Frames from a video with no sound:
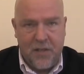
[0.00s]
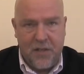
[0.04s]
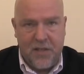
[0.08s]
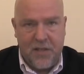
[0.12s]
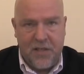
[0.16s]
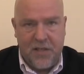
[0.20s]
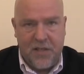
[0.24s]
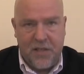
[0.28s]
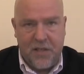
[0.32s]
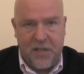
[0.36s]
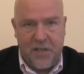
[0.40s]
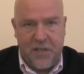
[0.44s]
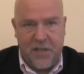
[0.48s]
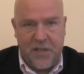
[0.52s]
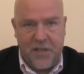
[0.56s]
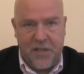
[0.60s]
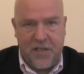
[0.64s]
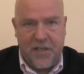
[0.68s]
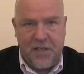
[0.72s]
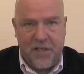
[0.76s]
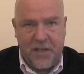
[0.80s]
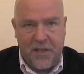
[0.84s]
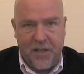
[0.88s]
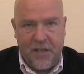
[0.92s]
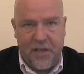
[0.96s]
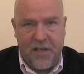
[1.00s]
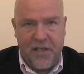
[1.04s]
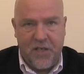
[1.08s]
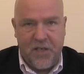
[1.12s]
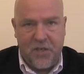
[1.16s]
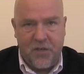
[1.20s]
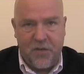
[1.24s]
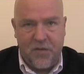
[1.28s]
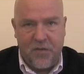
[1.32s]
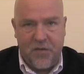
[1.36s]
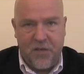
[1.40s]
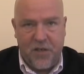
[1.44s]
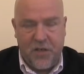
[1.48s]
The synergistic
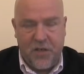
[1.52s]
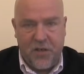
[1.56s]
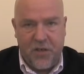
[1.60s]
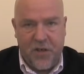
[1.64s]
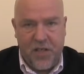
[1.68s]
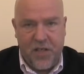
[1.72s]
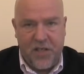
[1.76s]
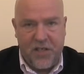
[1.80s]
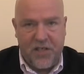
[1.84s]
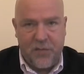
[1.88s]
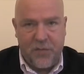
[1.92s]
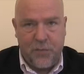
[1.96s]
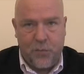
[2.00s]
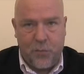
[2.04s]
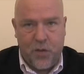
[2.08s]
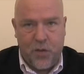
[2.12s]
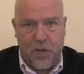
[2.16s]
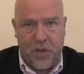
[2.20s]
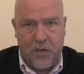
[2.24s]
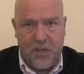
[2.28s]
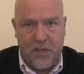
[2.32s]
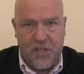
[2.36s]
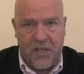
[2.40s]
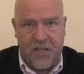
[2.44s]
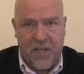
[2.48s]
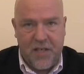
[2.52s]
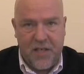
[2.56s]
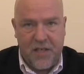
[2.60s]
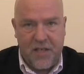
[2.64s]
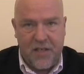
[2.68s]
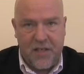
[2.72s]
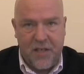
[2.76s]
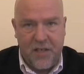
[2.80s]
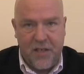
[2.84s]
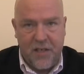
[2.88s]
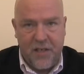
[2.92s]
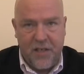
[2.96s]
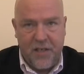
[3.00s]
nature of the creative
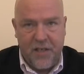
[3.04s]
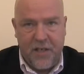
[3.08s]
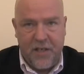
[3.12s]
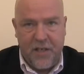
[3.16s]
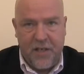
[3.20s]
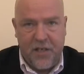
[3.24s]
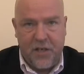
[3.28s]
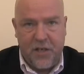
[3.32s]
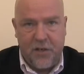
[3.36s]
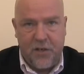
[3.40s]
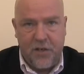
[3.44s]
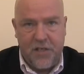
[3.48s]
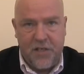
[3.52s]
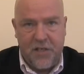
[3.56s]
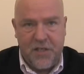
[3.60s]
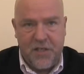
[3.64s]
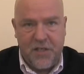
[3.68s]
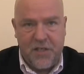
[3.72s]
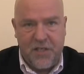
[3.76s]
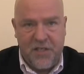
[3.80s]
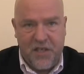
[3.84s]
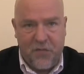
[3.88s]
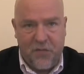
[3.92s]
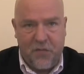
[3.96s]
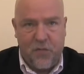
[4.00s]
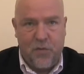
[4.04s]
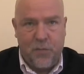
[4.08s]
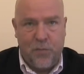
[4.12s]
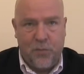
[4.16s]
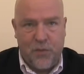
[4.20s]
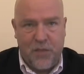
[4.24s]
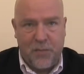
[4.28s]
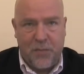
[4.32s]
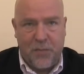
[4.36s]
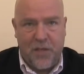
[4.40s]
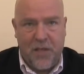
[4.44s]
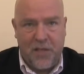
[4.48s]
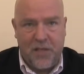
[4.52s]
process encourages different
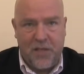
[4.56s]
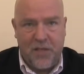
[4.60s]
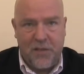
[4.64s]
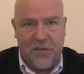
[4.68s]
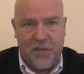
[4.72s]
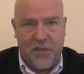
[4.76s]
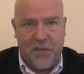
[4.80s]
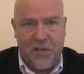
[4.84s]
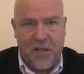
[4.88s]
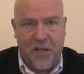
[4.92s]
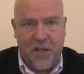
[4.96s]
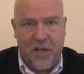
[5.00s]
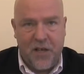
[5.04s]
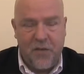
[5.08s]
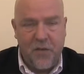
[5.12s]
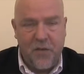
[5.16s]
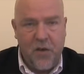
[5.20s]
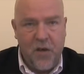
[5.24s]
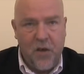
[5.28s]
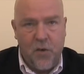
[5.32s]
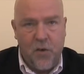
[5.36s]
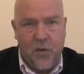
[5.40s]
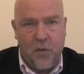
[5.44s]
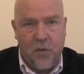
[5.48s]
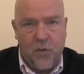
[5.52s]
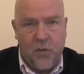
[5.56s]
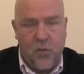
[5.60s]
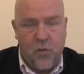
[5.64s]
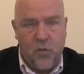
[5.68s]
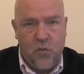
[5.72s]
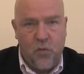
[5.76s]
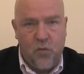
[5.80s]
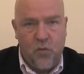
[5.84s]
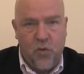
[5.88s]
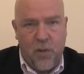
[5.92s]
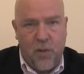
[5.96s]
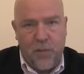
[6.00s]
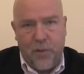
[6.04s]
perspectives to kind of
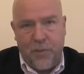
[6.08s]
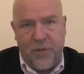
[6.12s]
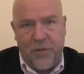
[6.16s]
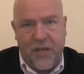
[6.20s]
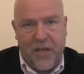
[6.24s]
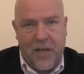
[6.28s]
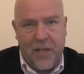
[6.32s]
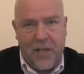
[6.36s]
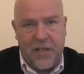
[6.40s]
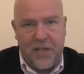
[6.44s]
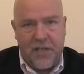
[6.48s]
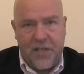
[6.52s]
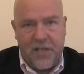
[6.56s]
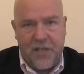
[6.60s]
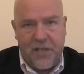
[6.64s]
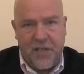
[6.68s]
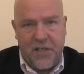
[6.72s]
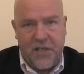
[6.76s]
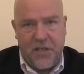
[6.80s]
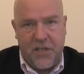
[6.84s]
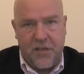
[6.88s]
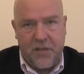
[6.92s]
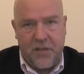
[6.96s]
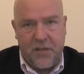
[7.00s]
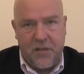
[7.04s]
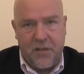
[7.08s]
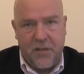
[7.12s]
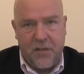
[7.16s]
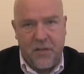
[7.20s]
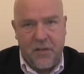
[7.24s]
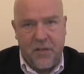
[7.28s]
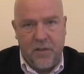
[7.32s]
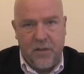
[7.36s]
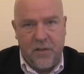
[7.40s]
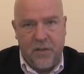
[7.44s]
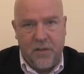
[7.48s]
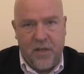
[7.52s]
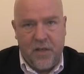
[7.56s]
rub up against each other,
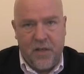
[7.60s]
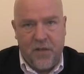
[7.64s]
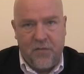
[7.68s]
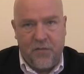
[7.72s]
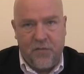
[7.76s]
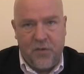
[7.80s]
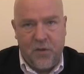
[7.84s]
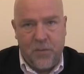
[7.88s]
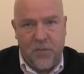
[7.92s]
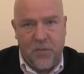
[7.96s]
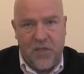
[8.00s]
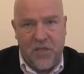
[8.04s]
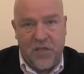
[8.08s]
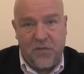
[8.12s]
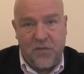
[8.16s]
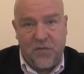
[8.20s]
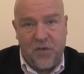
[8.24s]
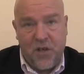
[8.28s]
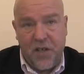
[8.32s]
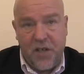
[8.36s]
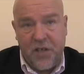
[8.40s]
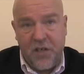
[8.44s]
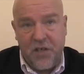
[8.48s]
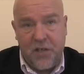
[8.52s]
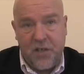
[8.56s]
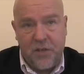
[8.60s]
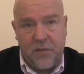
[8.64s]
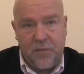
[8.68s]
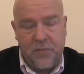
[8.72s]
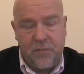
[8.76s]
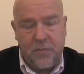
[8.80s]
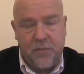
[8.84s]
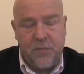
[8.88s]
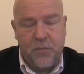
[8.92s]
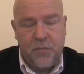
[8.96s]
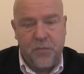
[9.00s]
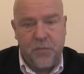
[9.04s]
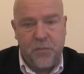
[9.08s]
and from this
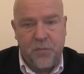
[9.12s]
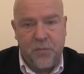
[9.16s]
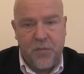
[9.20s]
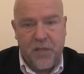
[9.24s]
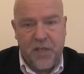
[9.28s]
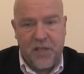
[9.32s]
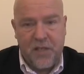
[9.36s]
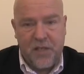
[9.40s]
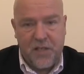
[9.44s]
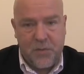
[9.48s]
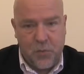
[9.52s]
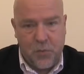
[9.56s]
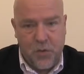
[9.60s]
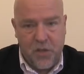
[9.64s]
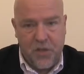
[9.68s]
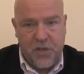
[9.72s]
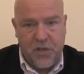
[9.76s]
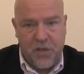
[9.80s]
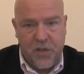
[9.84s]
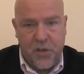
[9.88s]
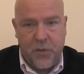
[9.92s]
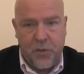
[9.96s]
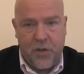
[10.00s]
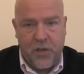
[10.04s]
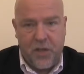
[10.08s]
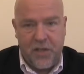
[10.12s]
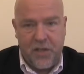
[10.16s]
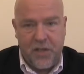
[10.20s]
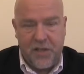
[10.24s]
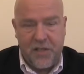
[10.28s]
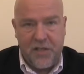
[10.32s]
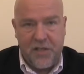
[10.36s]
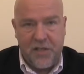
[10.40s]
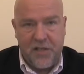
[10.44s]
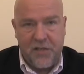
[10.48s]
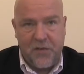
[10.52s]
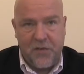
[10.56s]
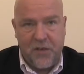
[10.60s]
friction, that's where the new
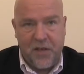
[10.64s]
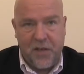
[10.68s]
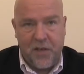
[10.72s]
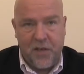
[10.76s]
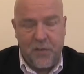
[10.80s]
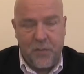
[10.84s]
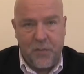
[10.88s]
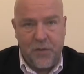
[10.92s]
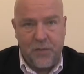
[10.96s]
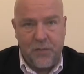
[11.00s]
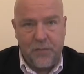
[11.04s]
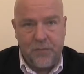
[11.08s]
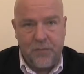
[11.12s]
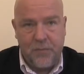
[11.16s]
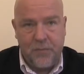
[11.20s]
ideas develop.